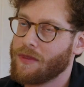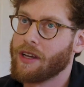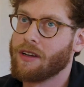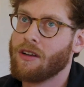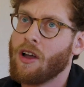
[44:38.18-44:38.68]

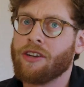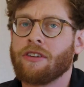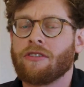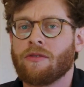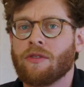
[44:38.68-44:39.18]
Yeah. I
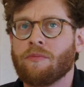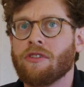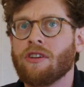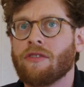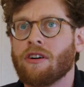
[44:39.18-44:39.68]
think the
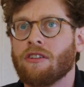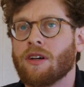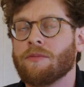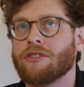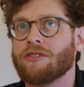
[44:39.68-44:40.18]
beauty of
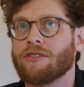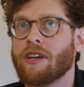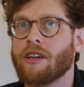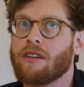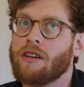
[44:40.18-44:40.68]
LLMs is
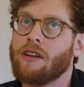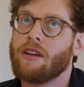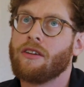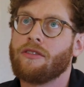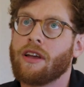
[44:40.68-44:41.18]
like
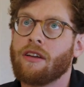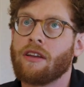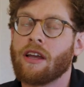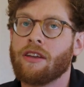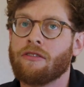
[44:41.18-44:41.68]
they
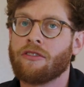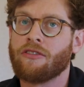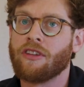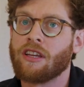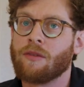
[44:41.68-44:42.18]
get you the
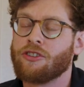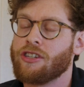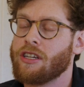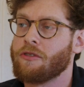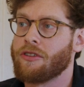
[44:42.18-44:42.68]
thinking
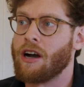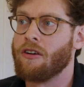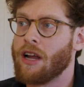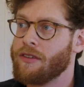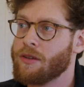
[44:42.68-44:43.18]
machine
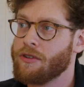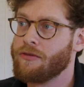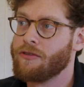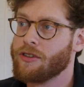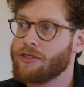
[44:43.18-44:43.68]
without having to brute
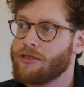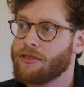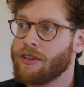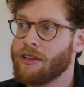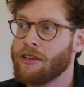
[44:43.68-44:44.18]
force.
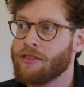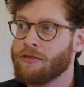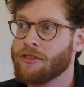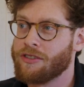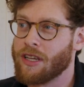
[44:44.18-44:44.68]
Like they
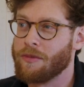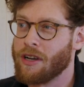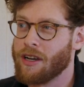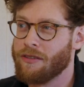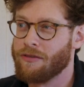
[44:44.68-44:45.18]
do the same
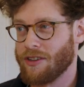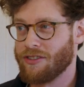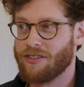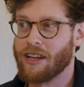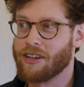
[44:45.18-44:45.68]
kind of
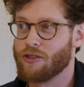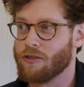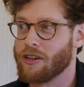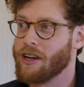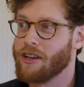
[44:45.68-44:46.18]
aesthetic
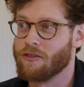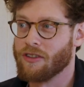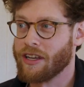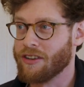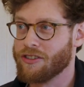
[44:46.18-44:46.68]
shortcut or
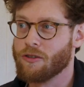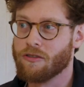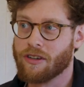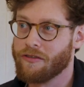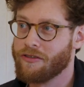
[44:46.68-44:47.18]
like
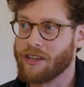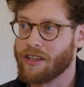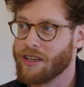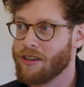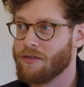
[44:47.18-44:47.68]
intuitive
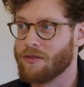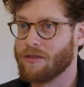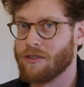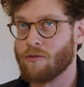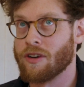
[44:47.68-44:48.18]
thinking,
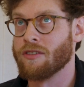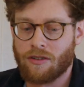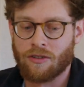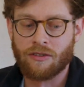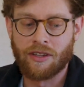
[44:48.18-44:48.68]
where
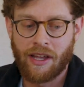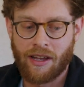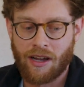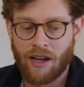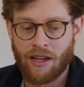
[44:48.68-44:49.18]
early
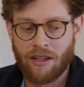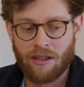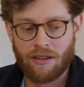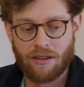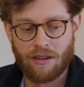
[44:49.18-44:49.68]

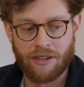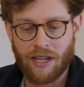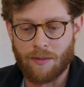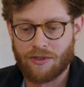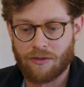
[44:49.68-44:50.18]
AI
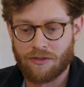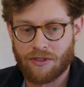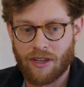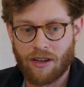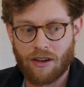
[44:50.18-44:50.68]
attempts, it was
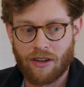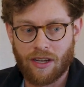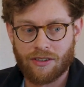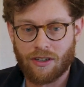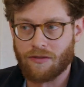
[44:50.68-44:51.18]
like,
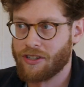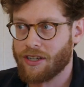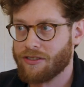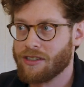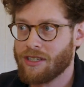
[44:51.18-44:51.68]
okay, to solve
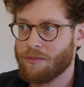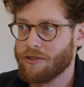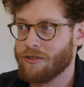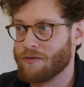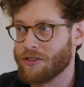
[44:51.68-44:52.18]
chess, like Deep
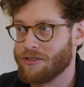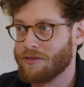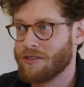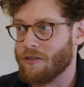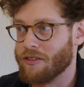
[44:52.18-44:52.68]
Blue, we're just
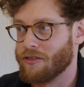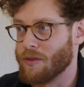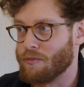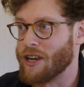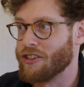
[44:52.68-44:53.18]
going through
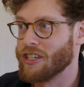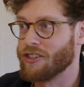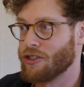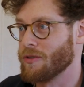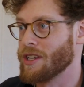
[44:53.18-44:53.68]
the branching
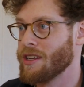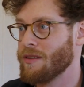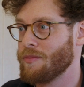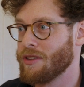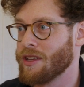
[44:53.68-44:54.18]

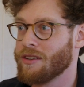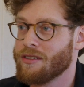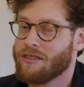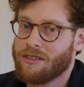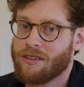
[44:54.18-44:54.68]
tree, but
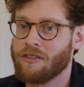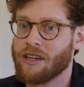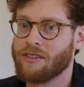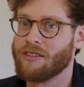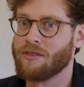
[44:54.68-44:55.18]
then you
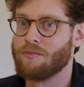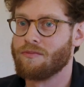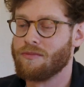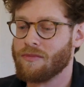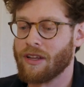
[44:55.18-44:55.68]
get to these,
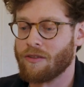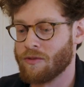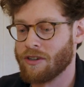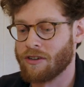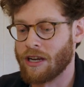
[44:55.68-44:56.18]
like
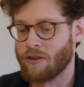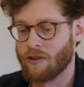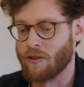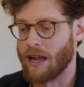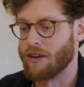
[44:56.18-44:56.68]
when you're
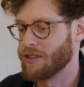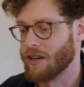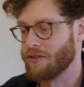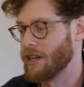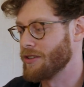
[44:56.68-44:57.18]
going outside
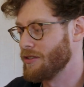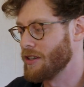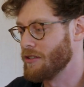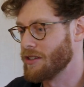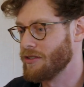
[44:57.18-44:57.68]
of chess, then
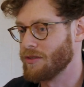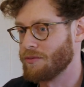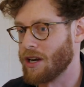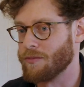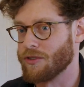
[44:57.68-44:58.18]
you get to these
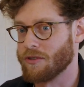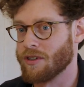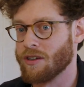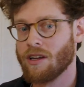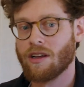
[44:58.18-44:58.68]
problems
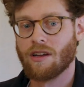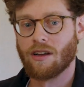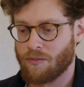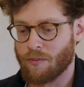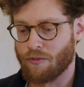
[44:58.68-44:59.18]
where
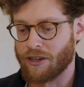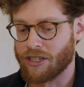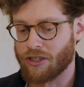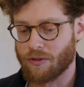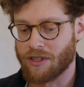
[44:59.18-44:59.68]
the
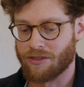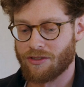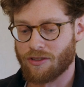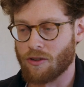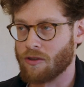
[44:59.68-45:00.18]
branching tree is
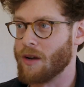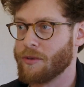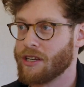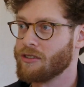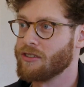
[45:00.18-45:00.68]
so
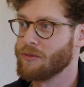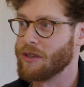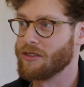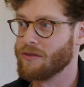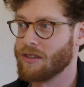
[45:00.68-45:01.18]
computationally
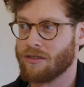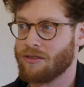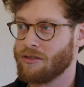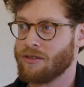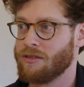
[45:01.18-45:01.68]
expensive
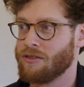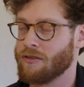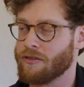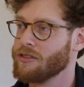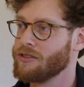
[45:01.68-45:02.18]
to
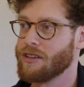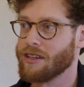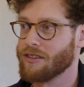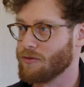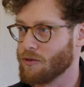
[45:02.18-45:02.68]
traverse that
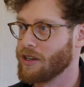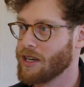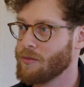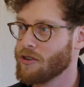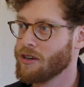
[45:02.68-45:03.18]
it doesn't work
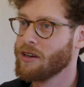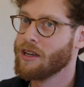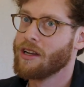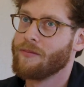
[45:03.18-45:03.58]
anymore.